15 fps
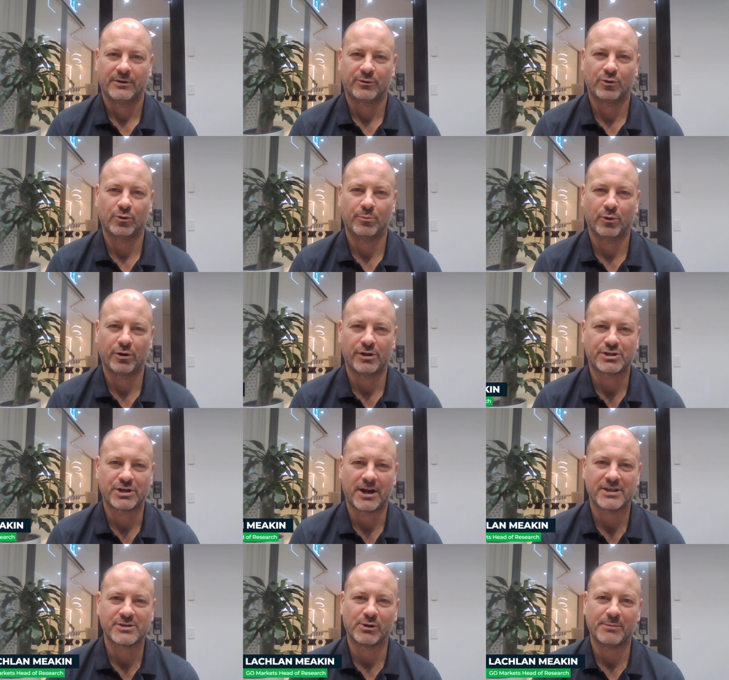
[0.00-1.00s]
Good morning,
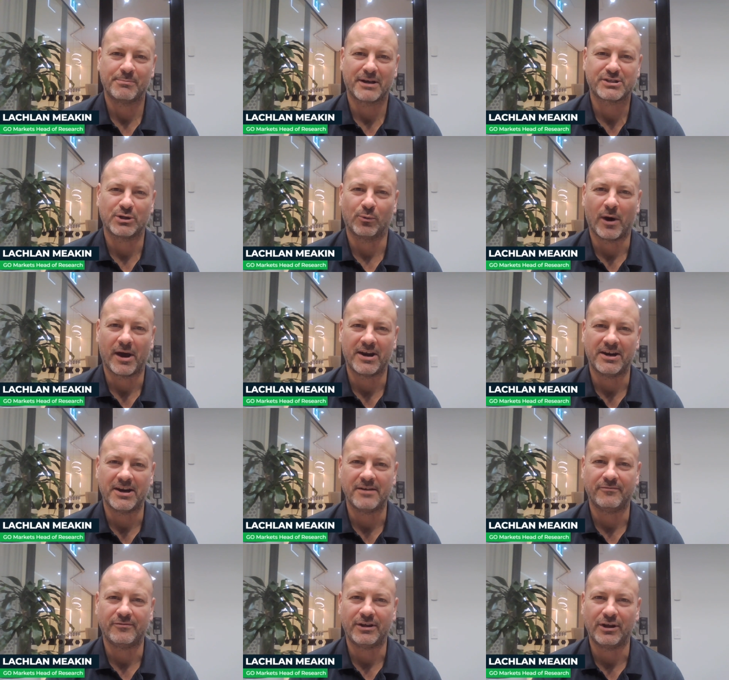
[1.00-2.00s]
trades. Well, the much-awaited
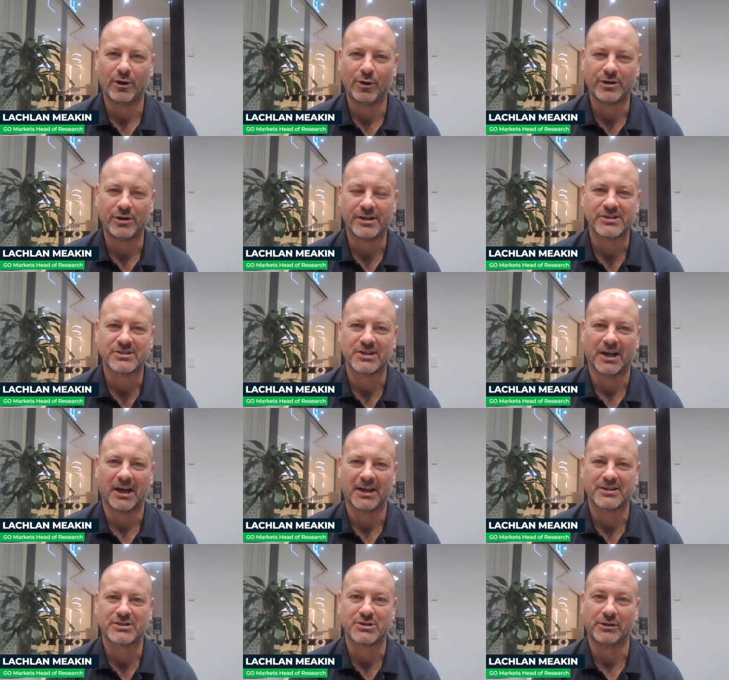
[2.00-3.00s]
Nvidia earnings
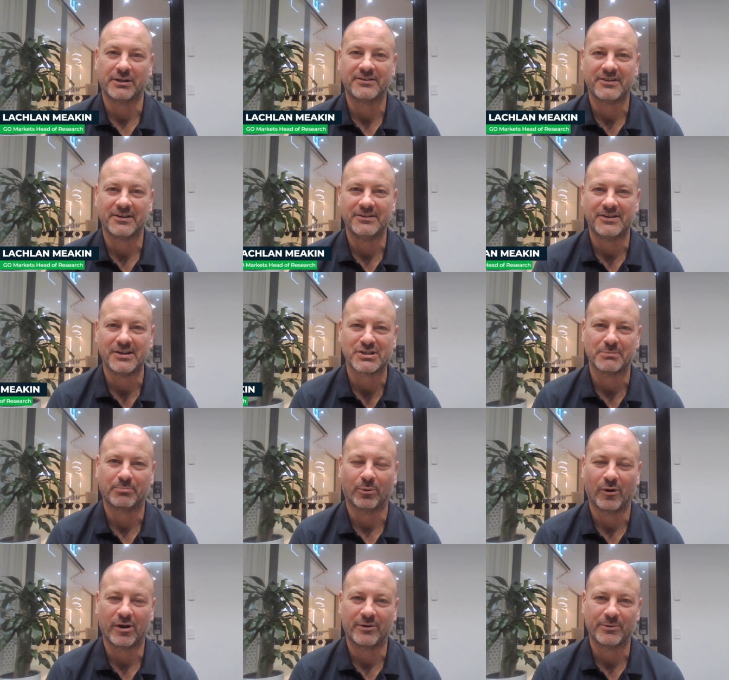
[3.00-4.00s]
uh, certainly didn't
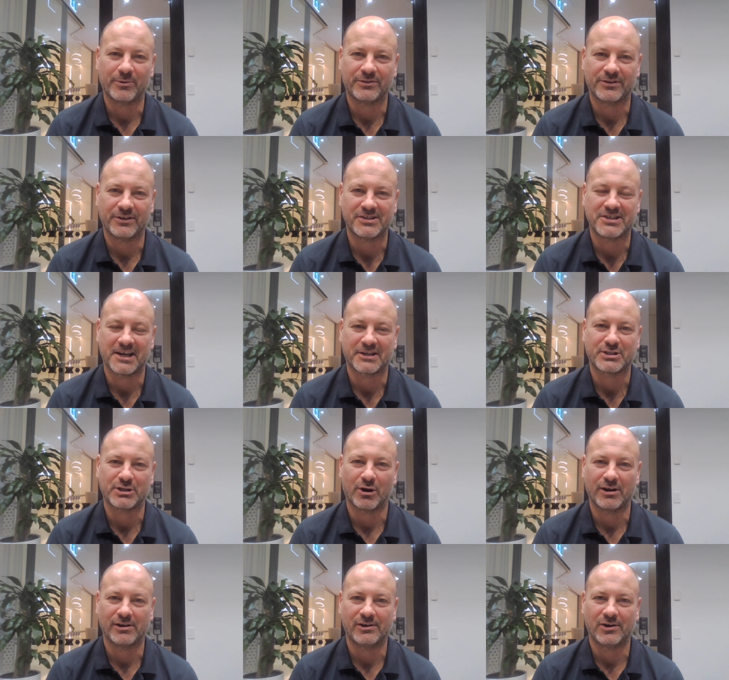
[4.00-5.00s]
disappoint, with the tech
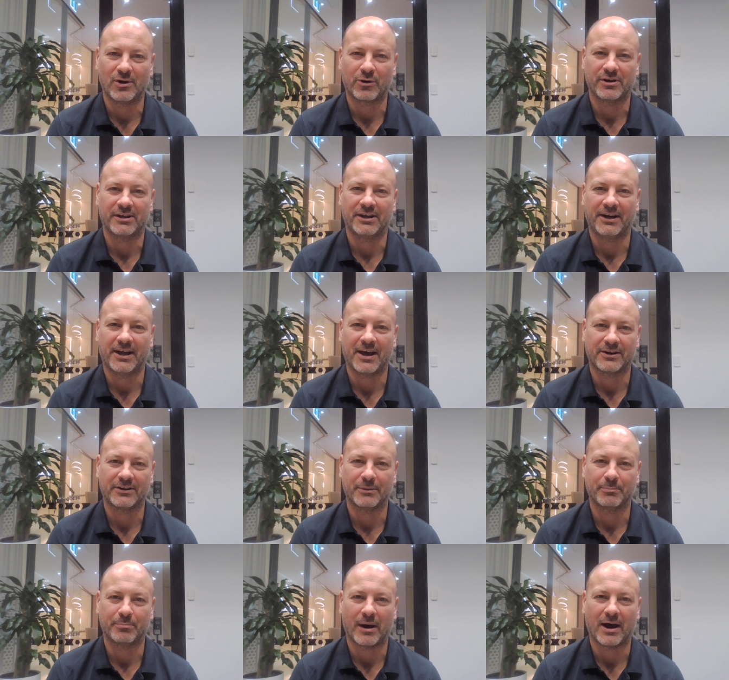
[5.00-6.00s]
giant knocking it out of the
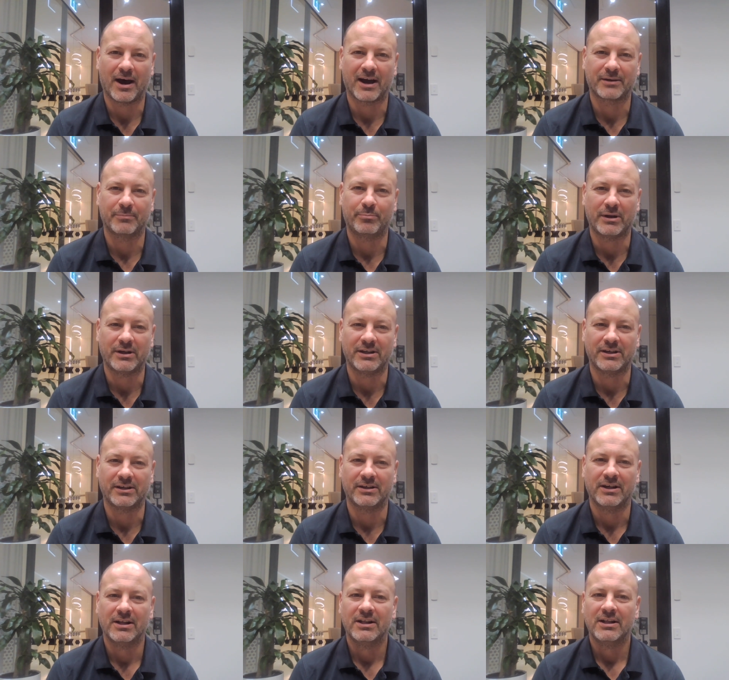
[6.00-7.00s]
park, beating,